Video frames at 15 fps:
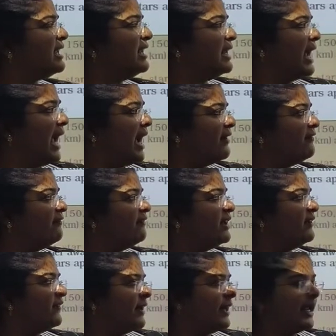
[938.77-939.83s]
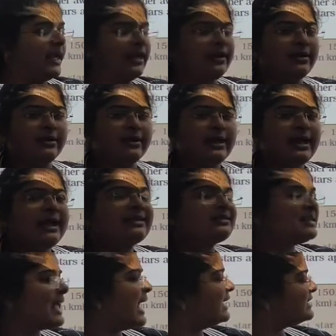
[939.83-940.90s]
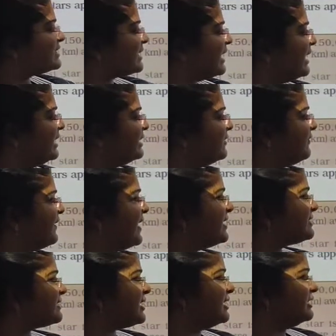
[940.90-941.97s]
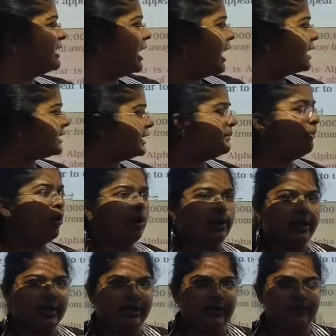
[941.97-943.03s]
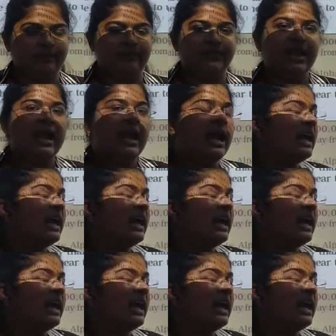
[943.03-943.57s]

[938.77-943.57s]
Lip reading: in evening sets in the west in the early morning.